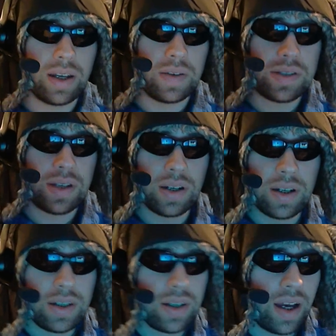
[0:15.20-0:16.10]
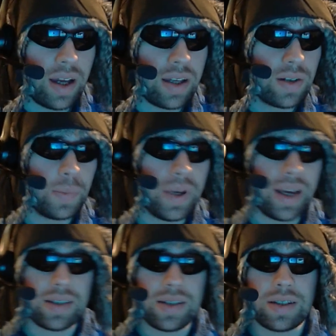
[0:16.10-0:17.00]
enough, so I go
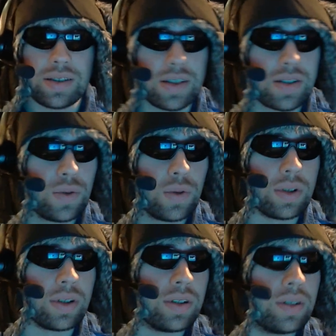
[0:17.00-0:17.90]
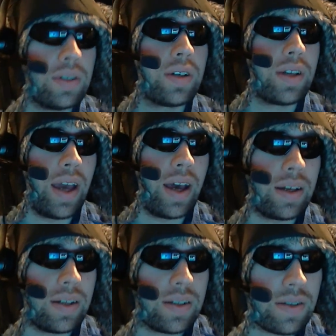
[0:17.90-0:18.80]
back to to school. Yeah,
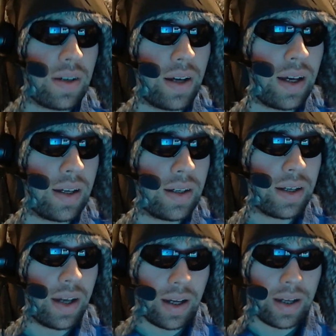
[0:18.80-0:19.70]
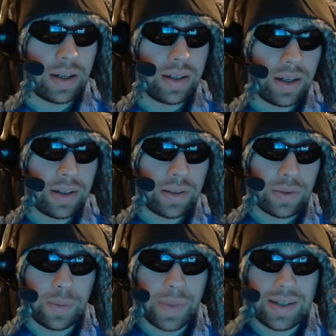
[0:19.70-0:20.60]
so uh uh
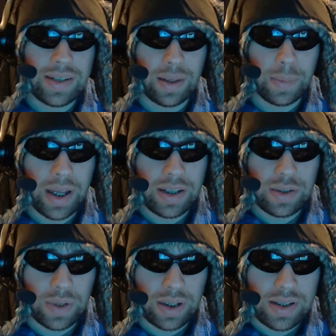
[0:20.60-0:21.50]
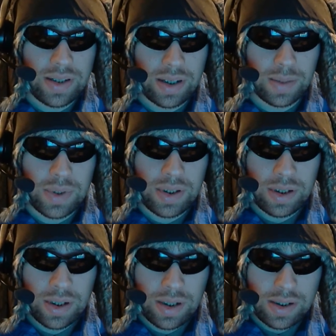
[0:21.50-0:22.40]
went back to elementary it seems.
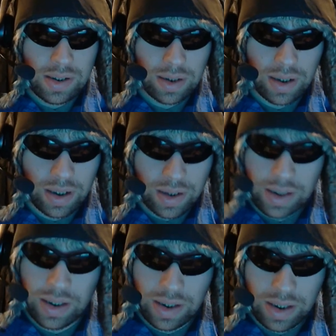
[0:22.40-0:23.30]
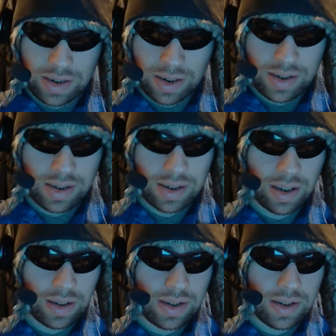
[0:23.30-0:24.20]
So uh, let, let, let's let's see
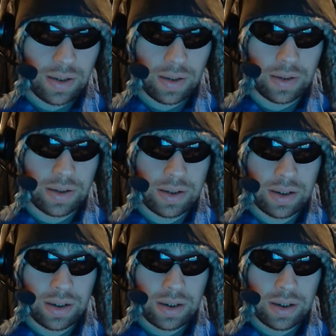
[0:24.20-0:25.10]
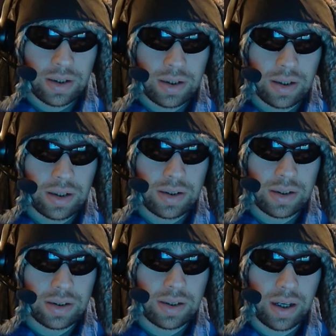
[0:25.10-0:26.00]
how this goes. This, this